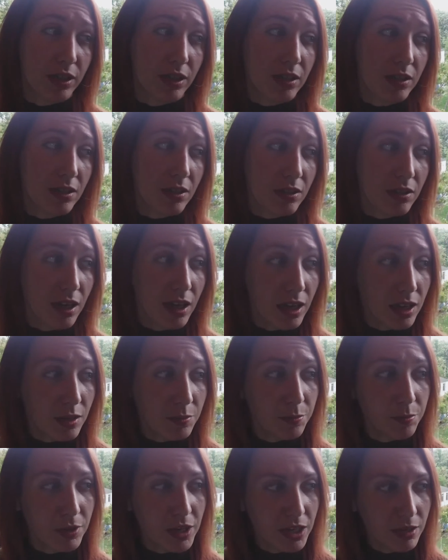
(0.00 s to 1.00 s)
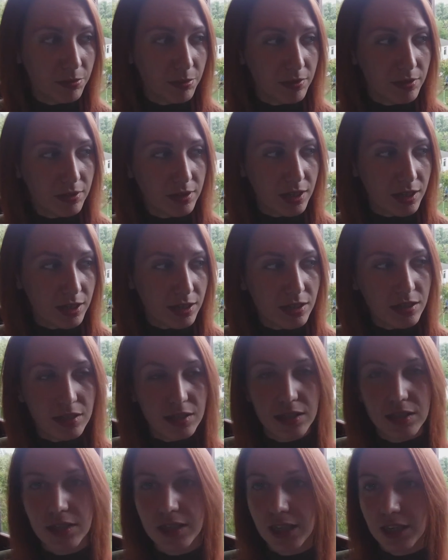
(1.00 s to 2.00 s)
It's like people can
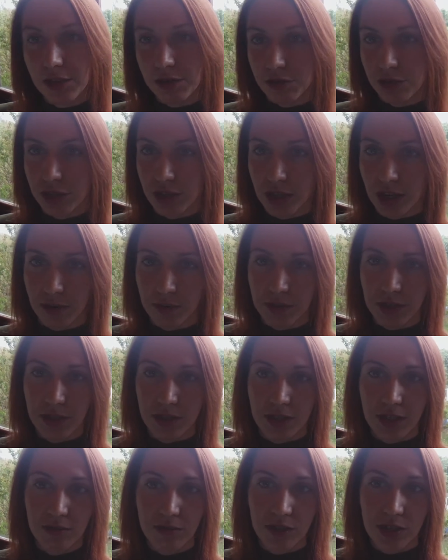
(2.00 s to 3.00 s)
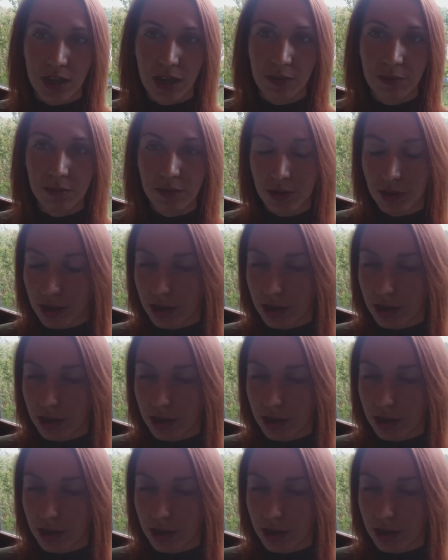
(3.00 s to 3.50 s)
say you something, give some